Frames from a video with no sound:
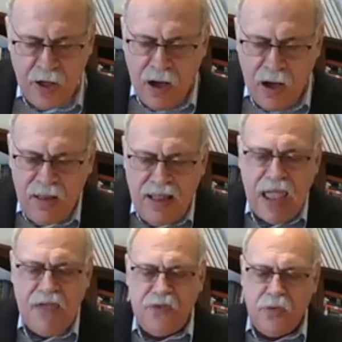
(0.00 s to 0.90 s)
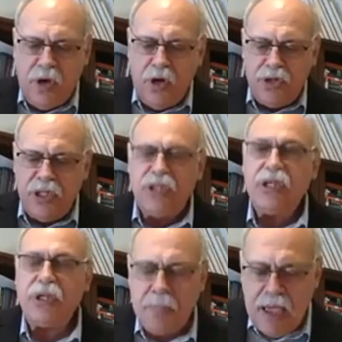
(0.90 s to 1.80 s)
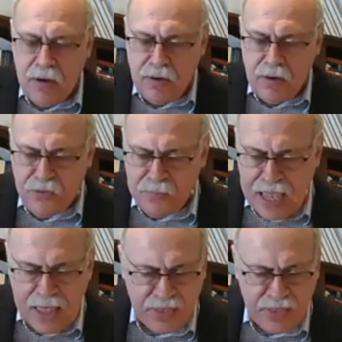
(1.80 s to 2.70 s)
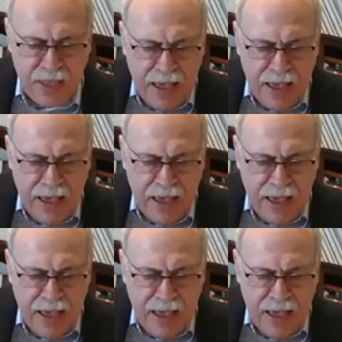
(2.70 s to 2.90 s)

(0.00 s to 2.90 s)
All life arose in such manner from death,